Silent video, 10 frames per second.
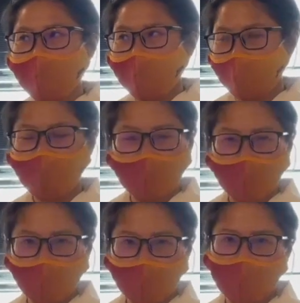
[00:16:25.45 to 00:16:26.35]

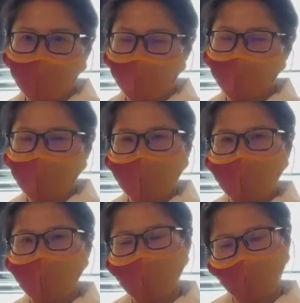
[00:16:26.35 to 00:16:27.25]
uniformly throughout the heating
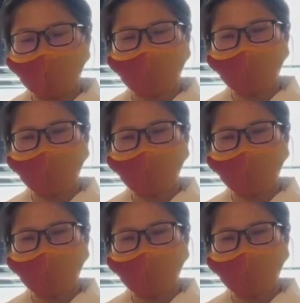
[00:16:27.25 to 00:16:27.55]
process.